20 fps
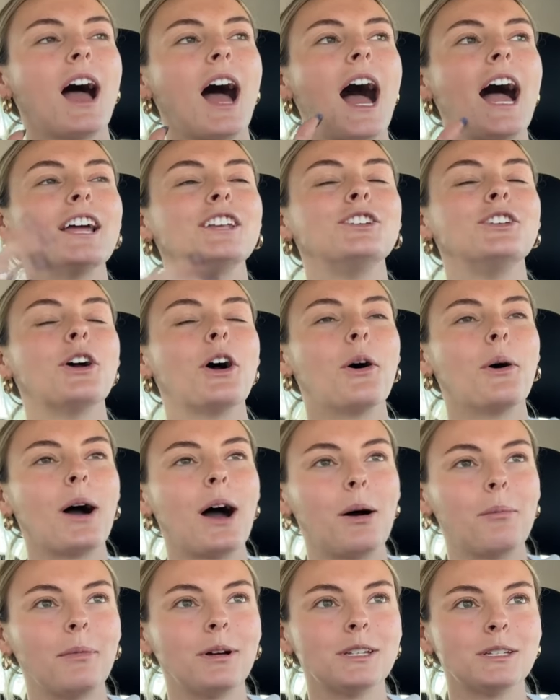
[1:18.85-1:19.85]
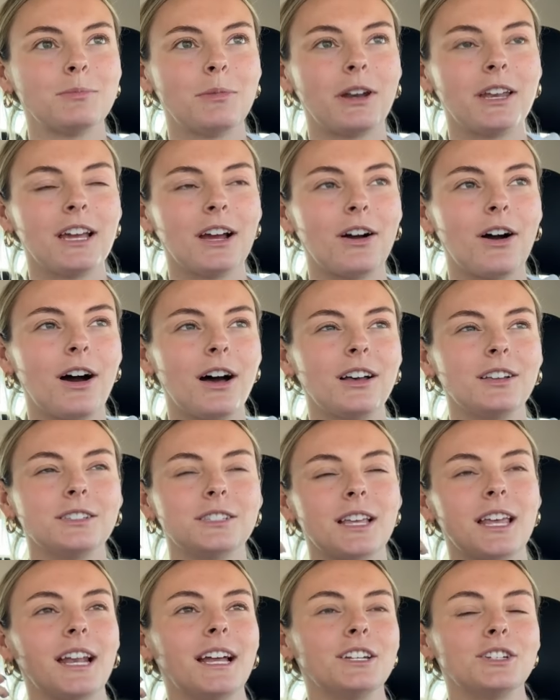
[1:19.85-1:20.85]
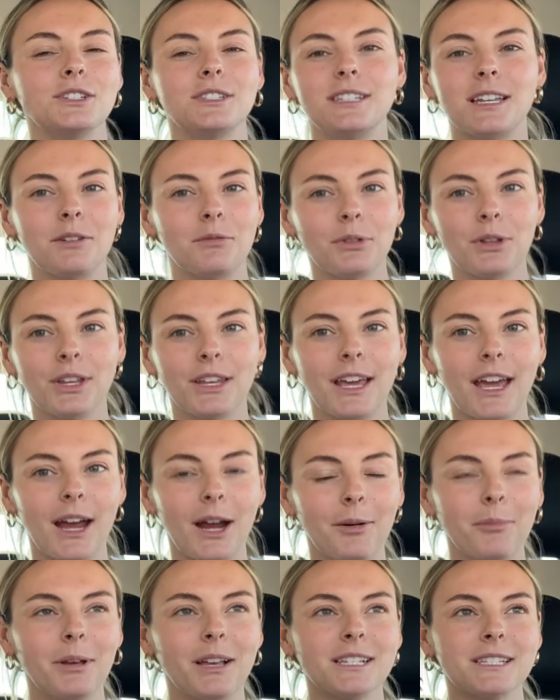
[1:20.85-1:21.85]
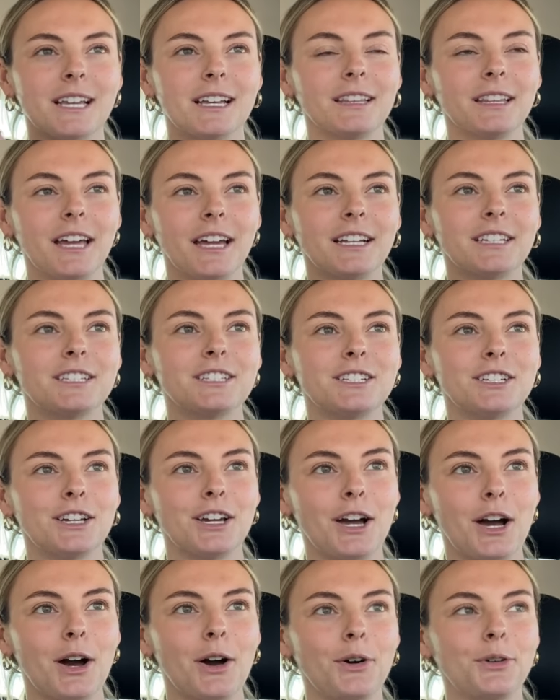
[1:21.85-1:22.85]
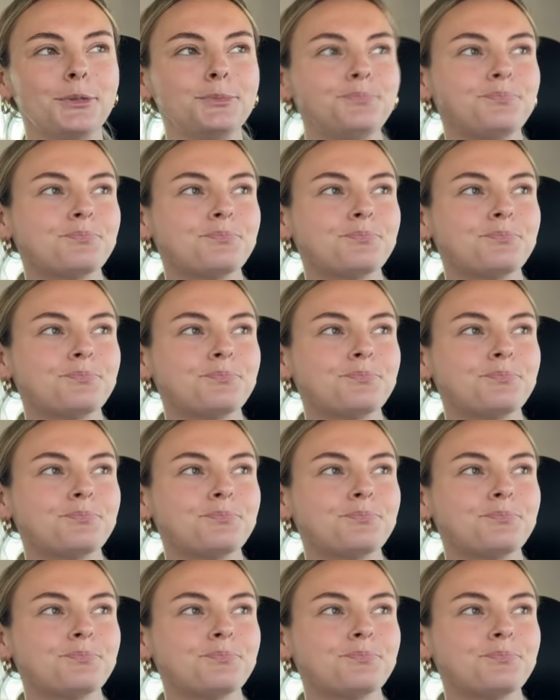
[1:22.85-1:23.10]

I know how much money it costs and I just didn't really care because I liked to go